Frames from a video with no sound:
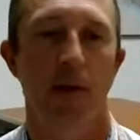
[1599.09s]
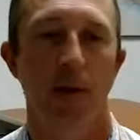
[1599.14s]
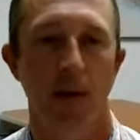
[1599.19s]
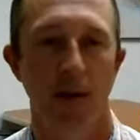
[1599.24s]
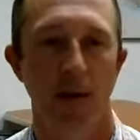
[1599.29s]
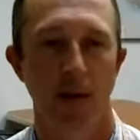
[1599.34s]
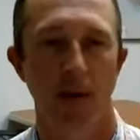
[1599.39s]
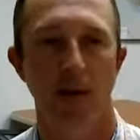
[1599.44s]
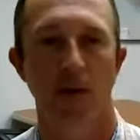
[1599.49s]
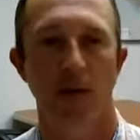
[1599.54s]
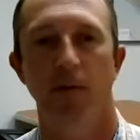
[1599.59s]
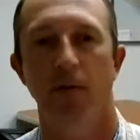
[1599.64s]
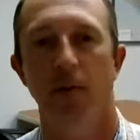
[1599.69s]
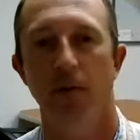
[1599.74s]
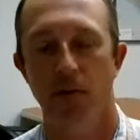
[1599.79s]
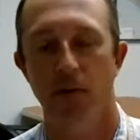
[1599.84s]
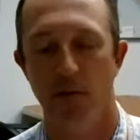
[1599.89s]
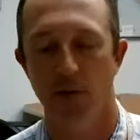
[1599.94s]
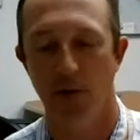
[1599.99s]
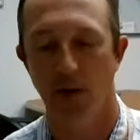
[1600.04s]
and the
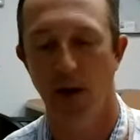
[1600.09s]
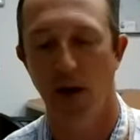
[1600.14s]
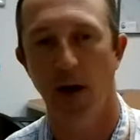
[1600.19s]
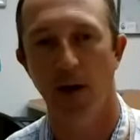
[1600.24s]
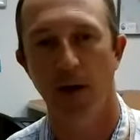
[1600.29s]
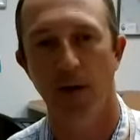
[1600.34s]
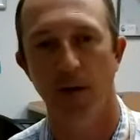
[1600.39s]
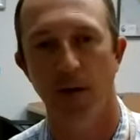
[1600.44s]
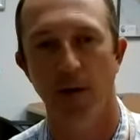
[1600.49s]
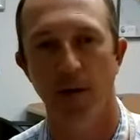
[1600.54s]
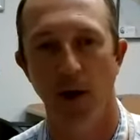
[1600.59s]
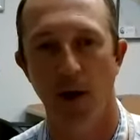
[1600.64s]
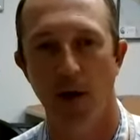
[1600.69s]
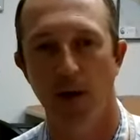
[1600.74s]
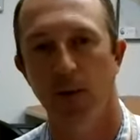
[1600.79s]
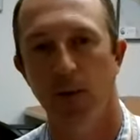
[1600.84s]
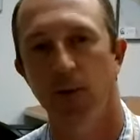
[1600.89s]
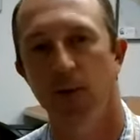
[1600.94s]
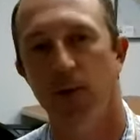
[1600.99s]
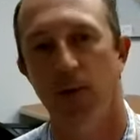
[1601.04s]
unofficial auditor
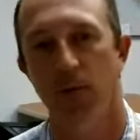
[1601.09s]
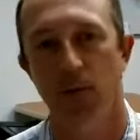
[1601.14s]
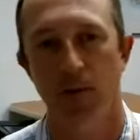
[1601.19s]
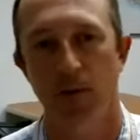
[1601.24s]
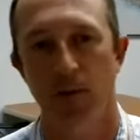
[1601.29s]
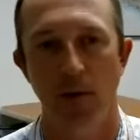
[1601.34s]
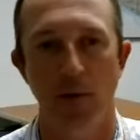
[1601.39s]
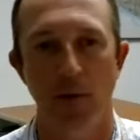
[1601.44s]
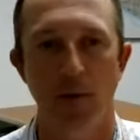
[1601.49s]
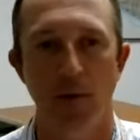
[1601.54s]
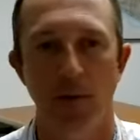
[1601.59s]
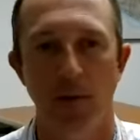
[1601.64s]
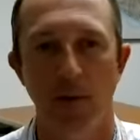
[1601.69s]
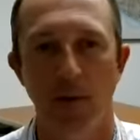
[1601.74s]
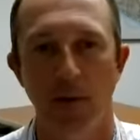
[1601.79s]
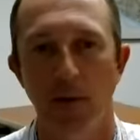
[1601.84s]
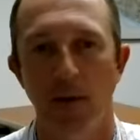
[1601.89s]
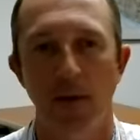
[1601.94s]
document subscription.